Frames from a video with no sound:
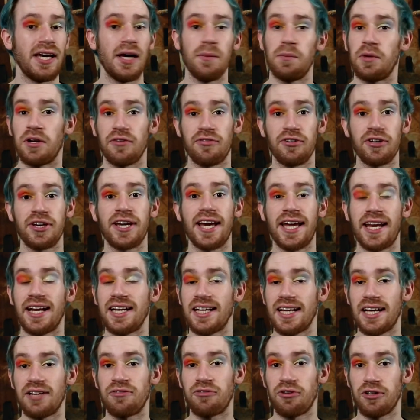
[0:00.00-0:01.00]
but if you're getting
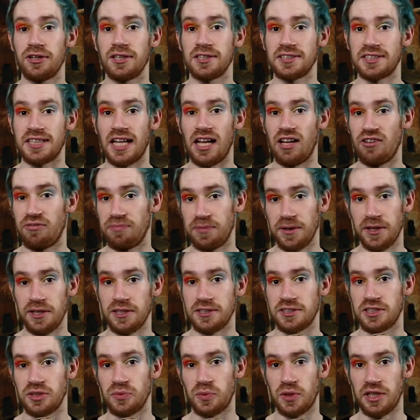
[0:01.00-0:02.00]
that for yourself
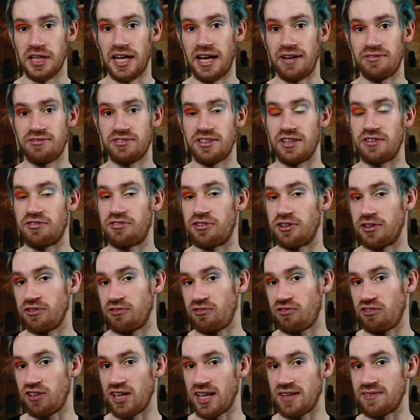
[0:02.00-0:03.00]
because you want to have different
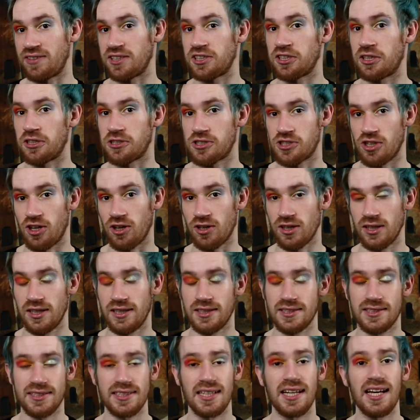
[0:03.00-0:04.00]
flavored hot
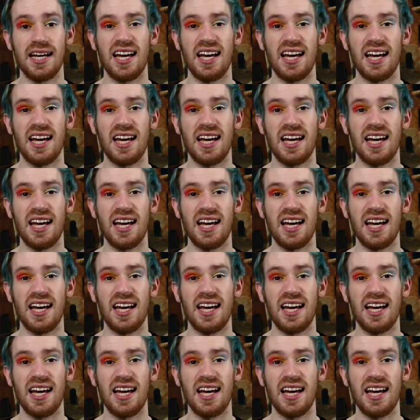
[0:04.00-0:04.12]
chocolates,